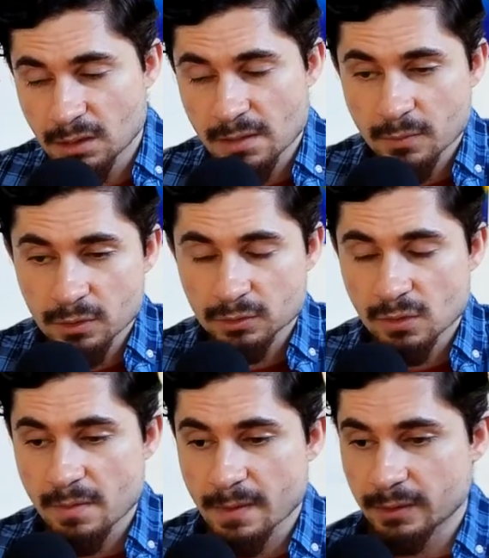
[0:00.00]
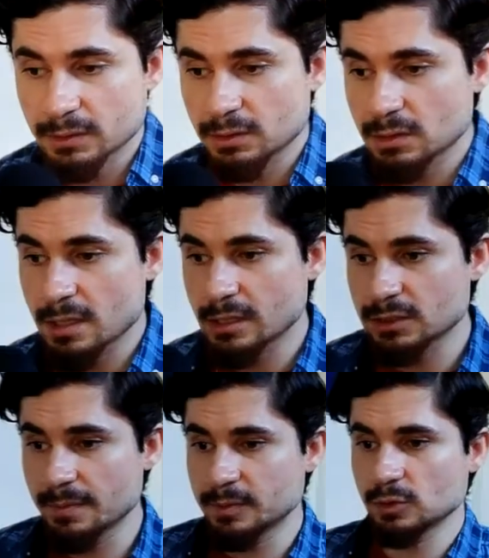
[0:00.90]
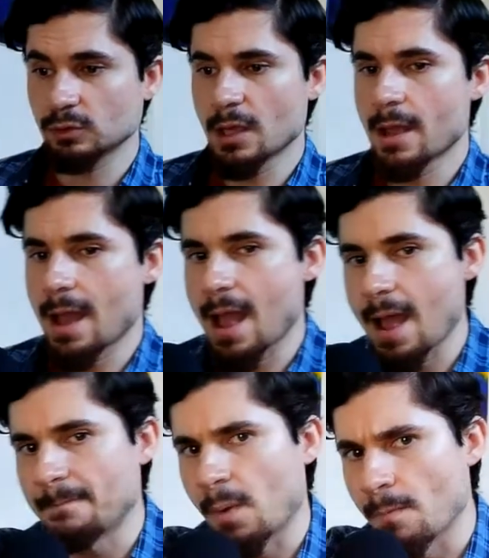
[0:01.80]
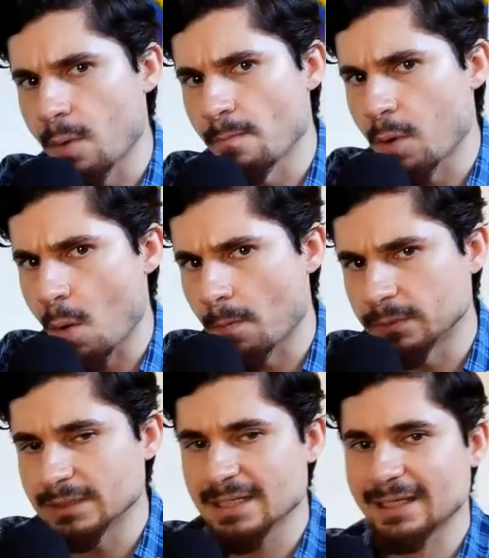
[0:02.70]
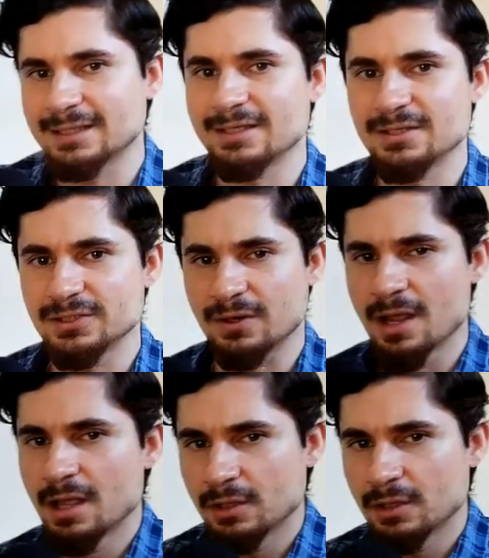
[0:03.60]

and I'm gonna talk about it in the next episode. Haha, boom, boom, boom. There's like a teaser.